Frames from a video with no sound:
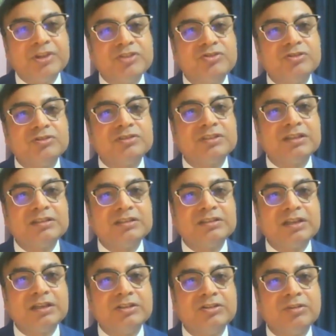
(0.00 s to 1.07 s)
based on
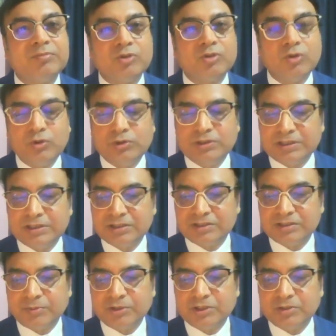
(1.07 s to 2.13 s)
certain kind of roles and
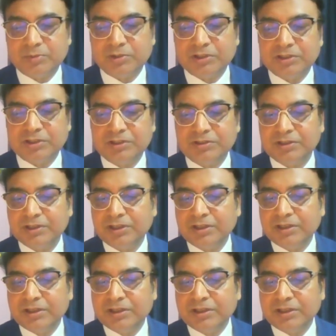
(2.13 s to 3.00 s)
responsibilities,